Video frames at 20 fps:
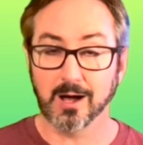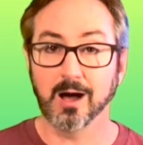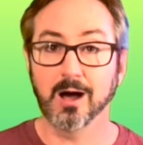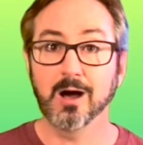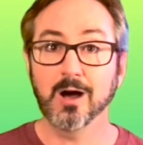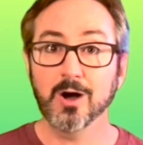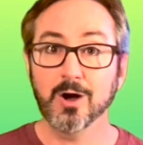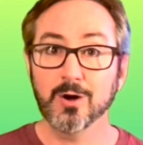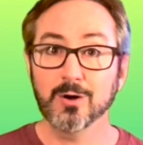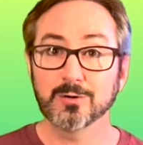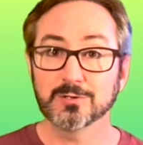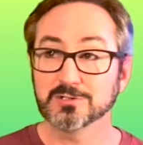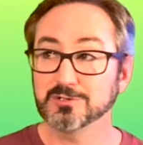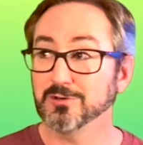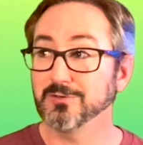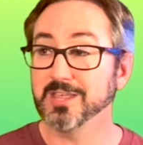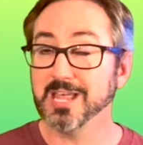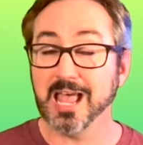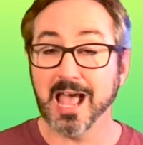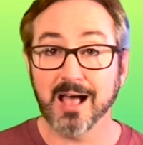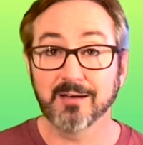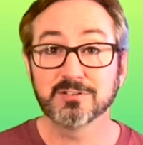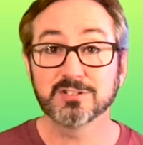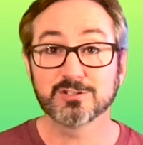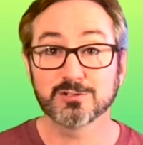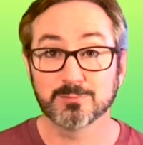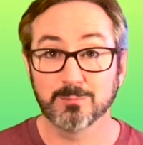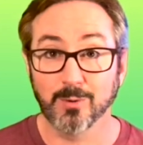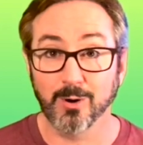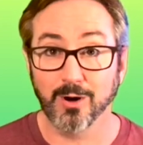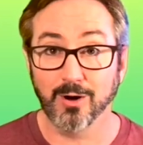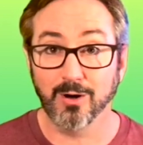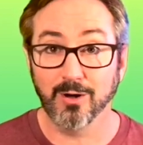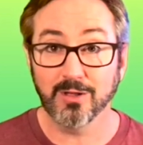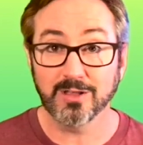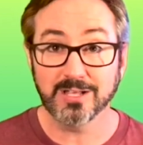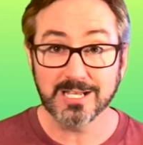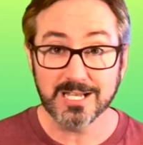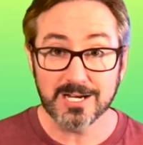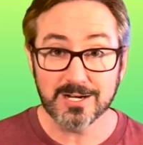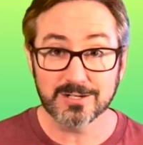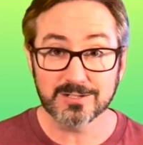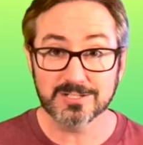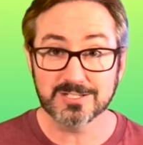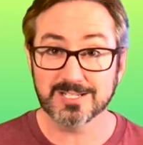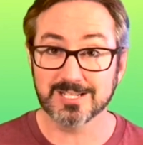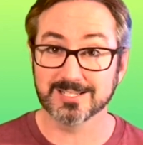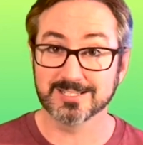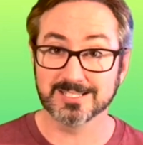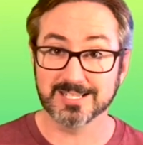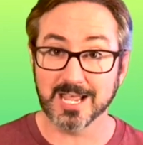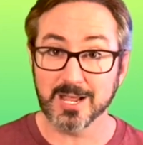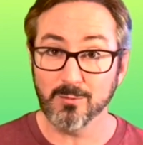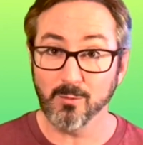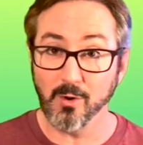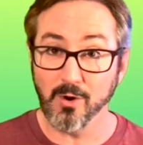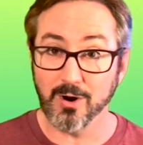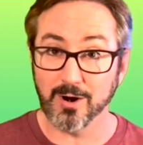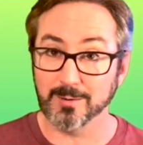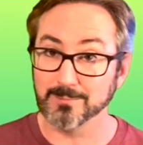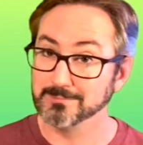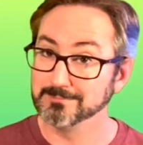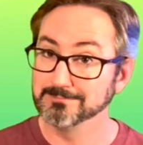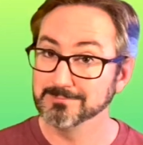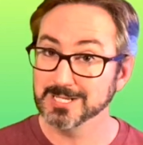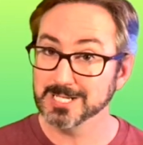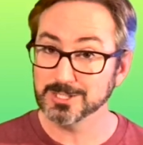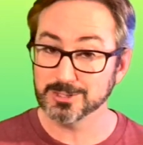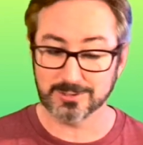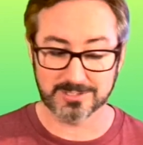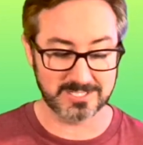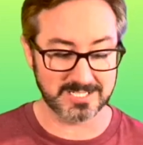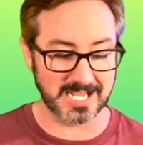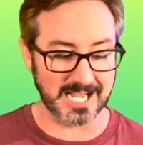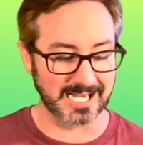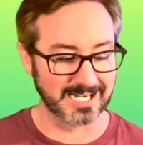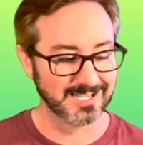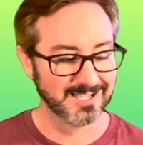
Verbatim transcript: Oh, so they have small ears to stay warm. Interesting.